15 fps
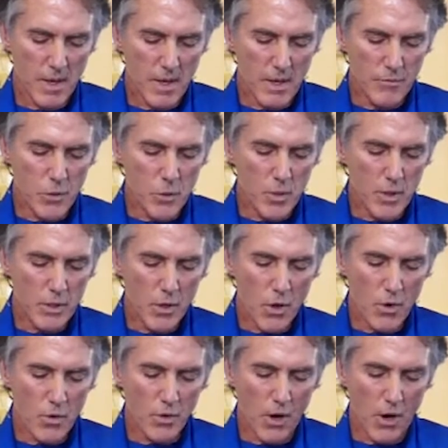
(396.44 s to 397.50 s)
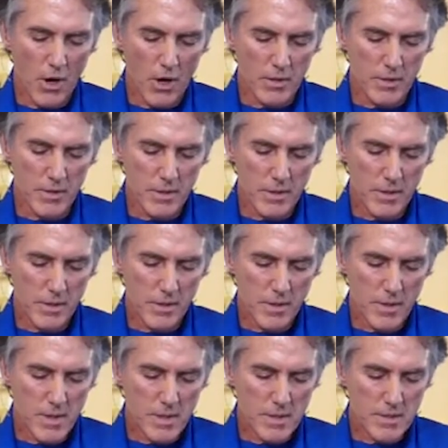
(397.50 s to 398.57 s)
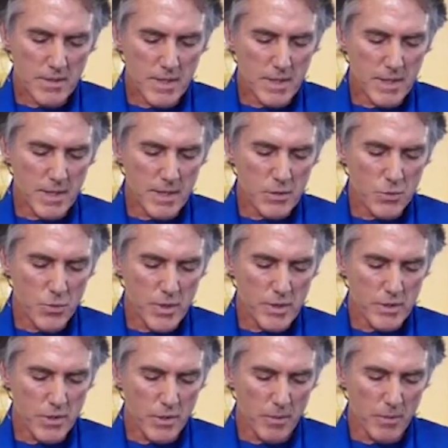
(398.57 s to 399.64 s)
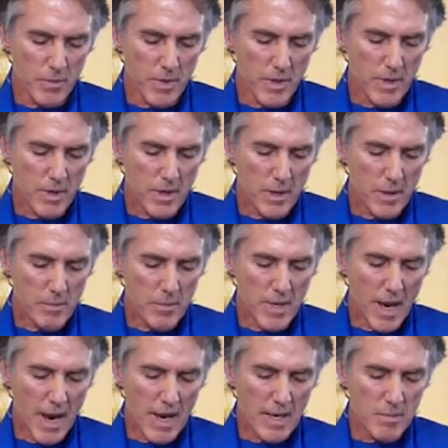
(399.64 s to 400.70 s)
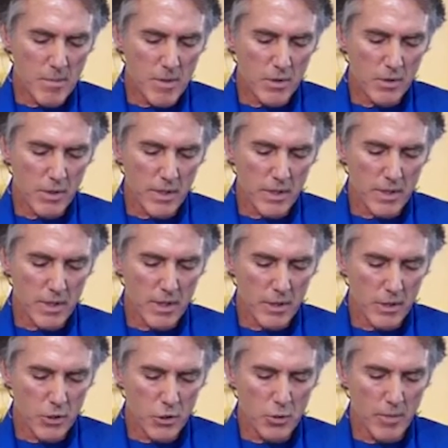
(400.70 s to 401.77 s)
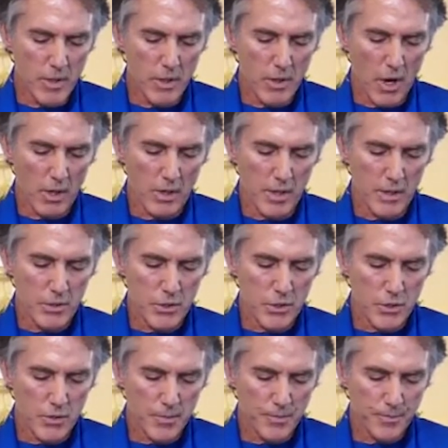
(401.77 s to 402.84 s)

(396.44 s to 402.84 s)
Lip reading: If you would know God, seek his wisdom behind merely human knowledge.